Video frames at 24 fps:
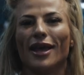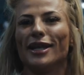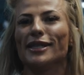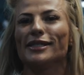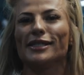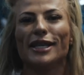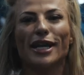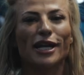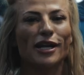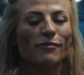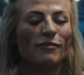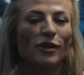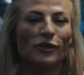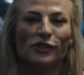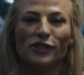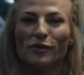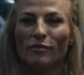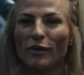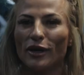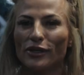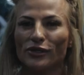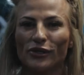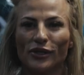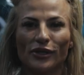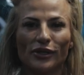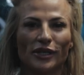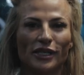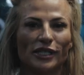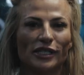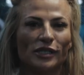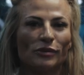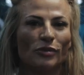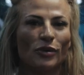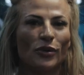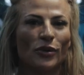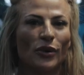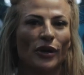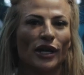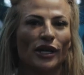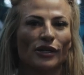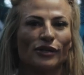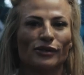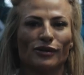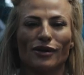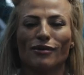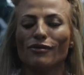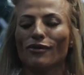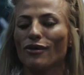insane amounts of muscle at this
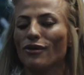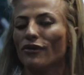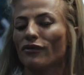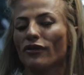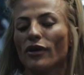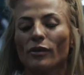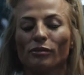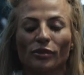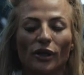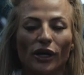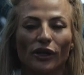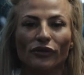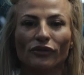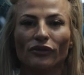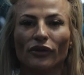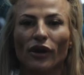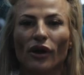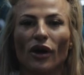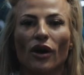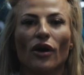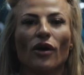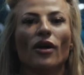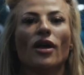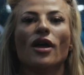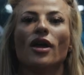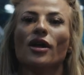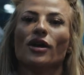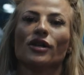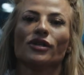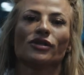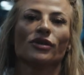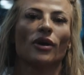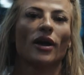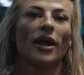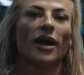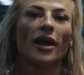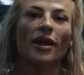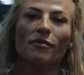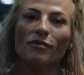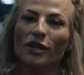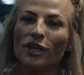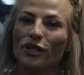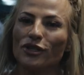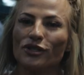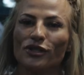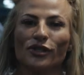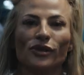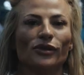point, so I'm going for blood flow. So I am
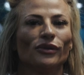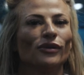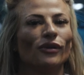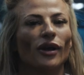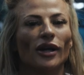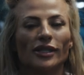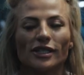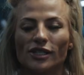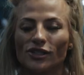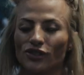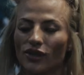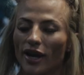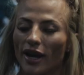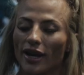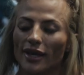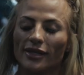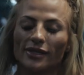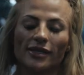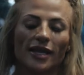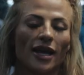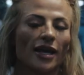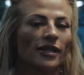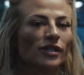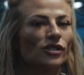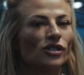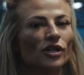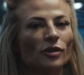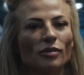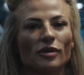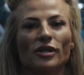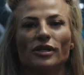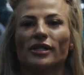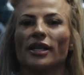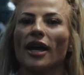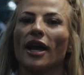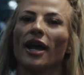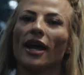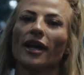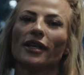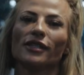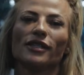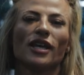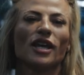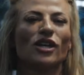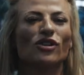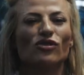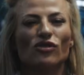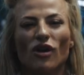gonna do lots of giant sets,
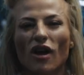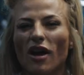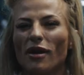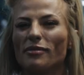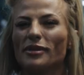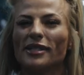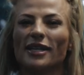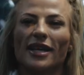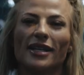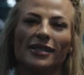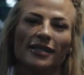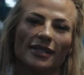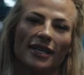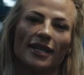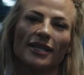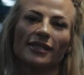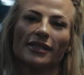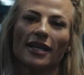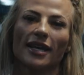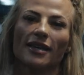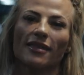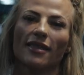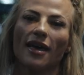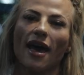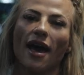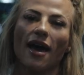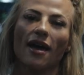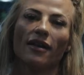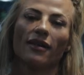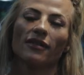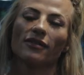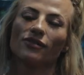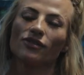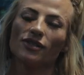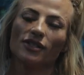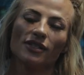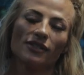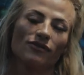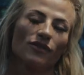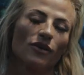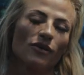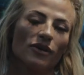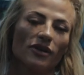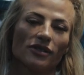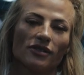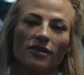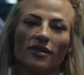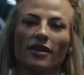supersets, drop sets, things like that. Just
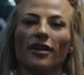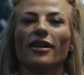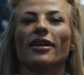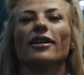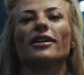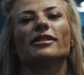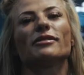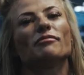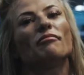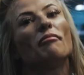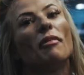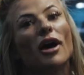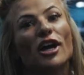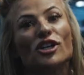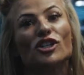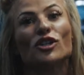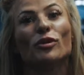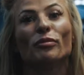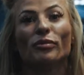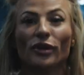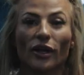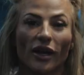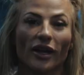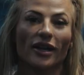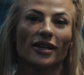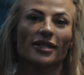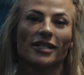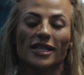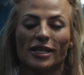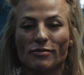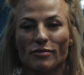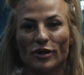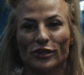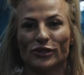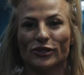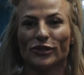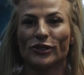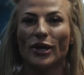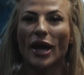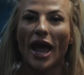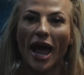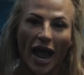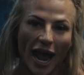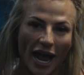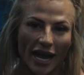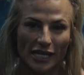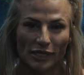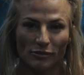focus on getting as much blood into the muscle
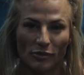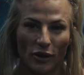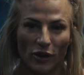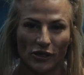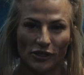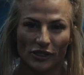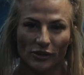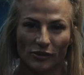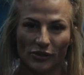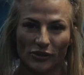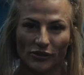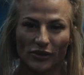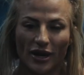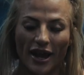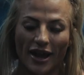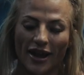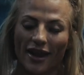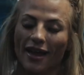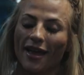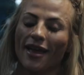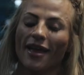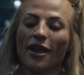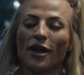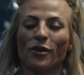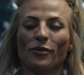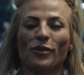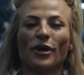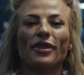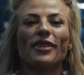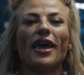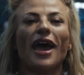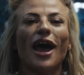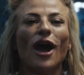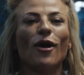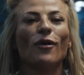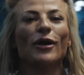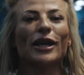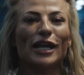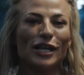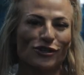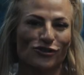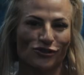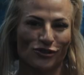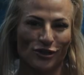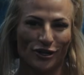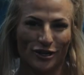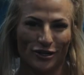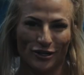as possible, right? Without
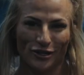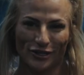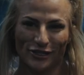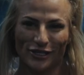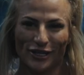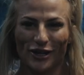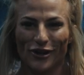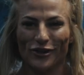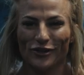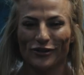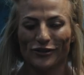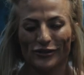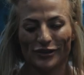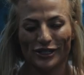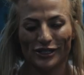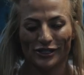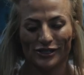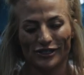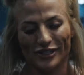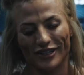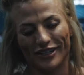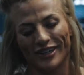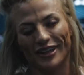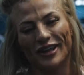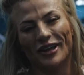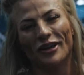injuring yourself, which